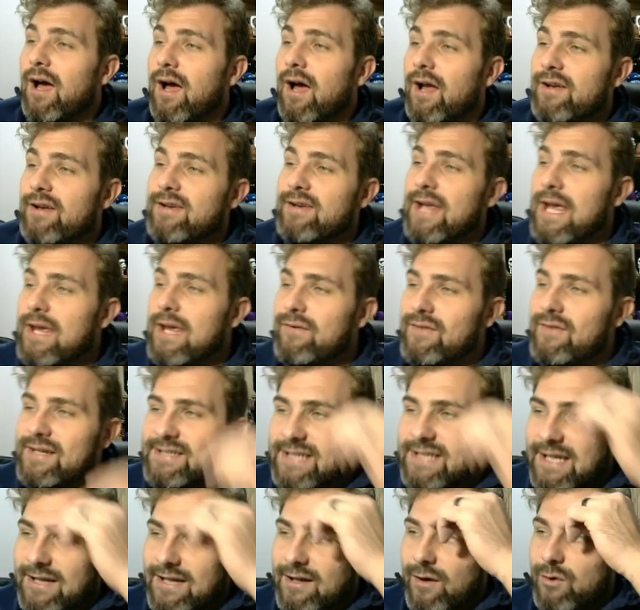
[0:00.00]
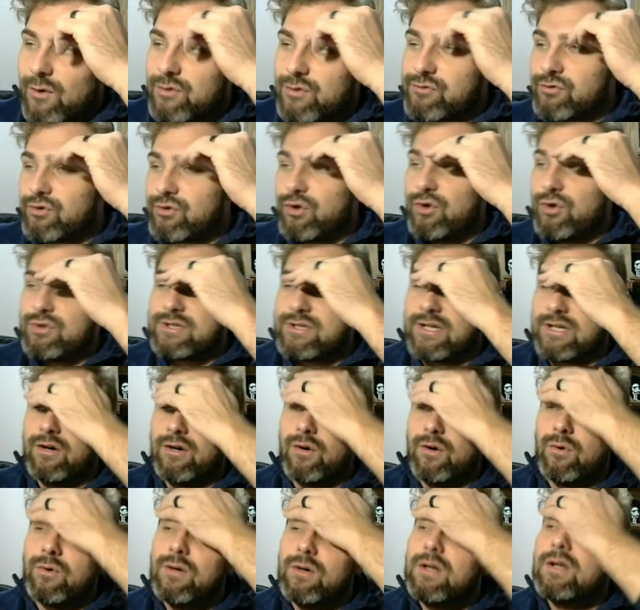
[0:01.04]
Navy Seagulls Recruiting
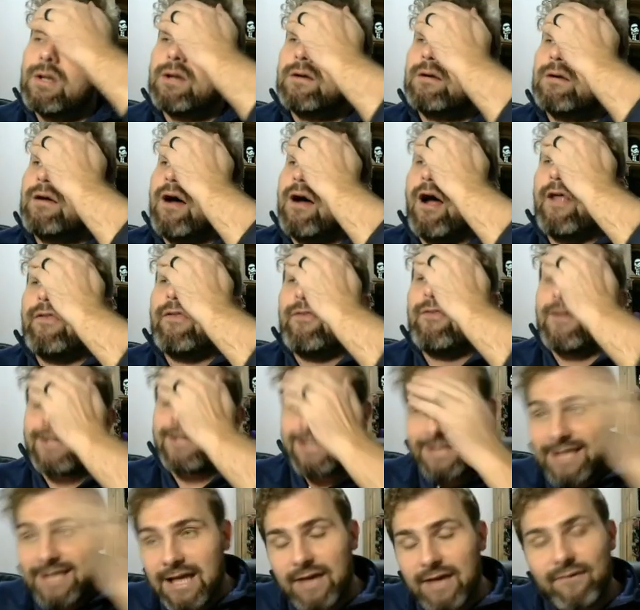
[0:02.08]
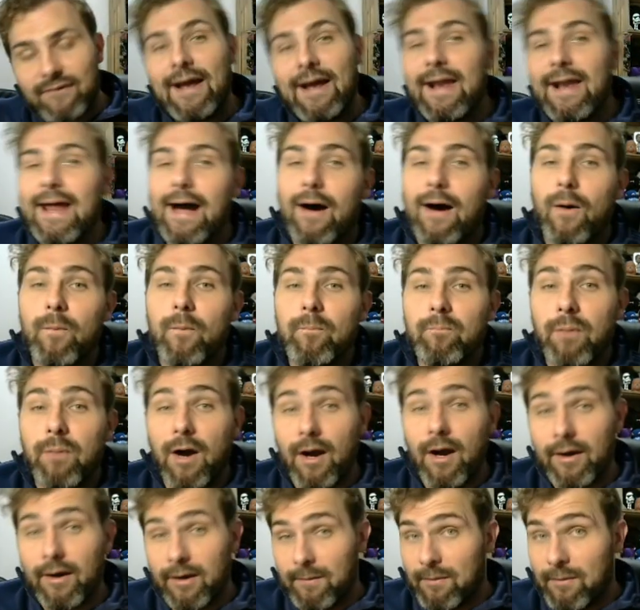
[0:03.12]
Hall. there's a tick there now, but I'm
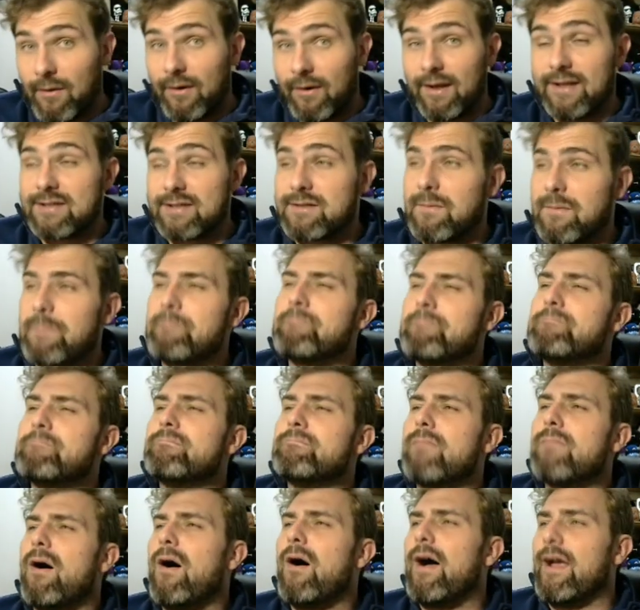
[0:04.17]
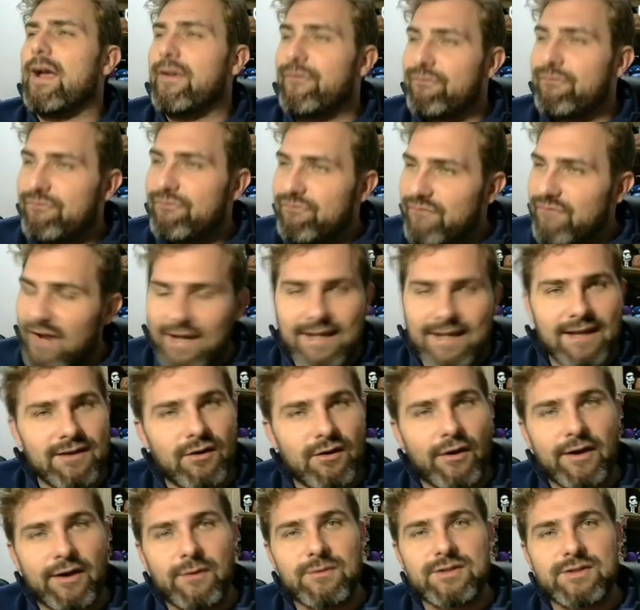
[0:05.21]
going to be honest. My fucking
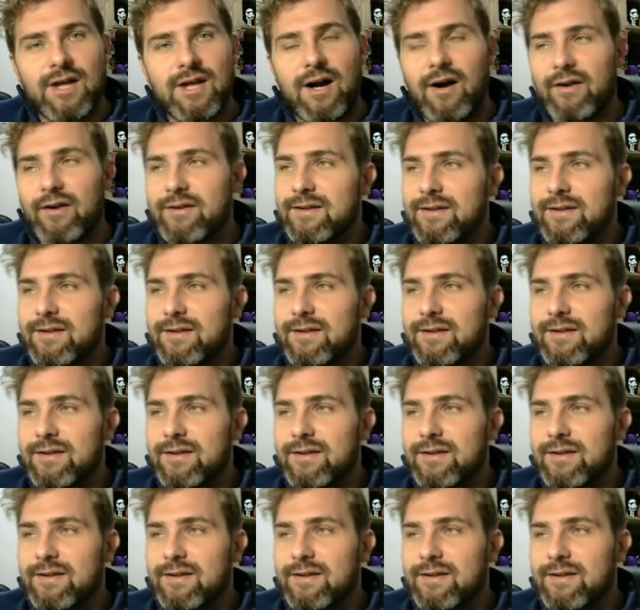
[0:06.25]
God, it was hard.